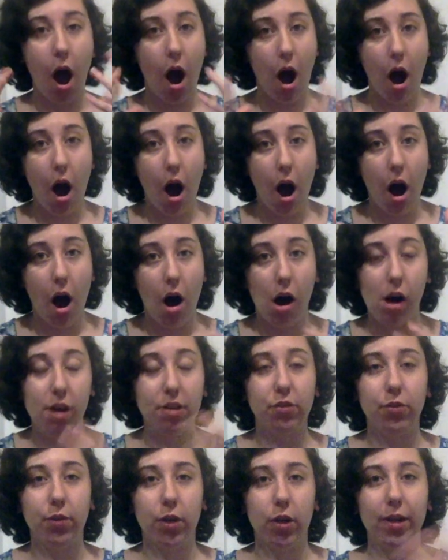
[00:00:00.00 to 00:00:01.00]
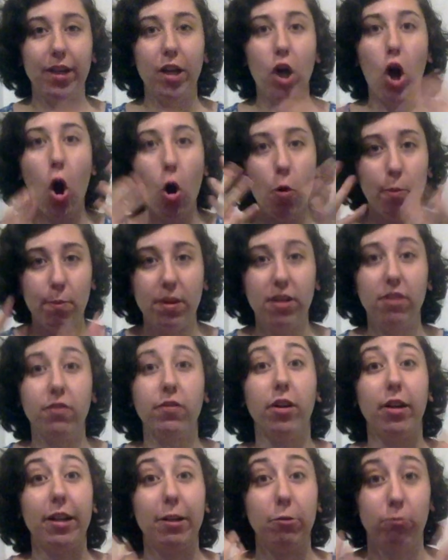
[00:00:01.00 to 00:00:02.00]
aw, is very open,
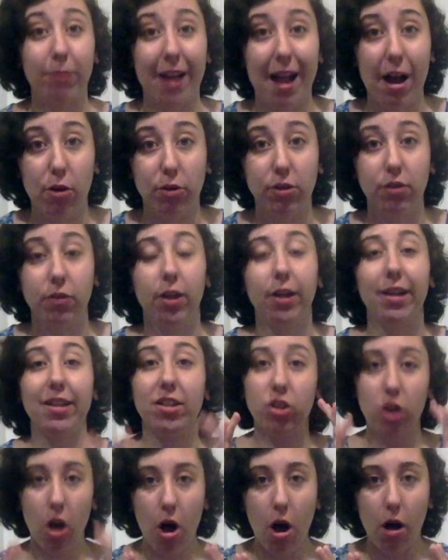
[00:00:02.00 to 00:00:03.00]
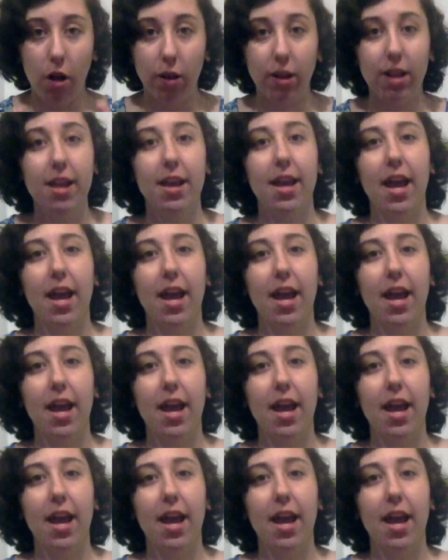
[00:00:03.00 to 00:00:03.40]
very round, very tall.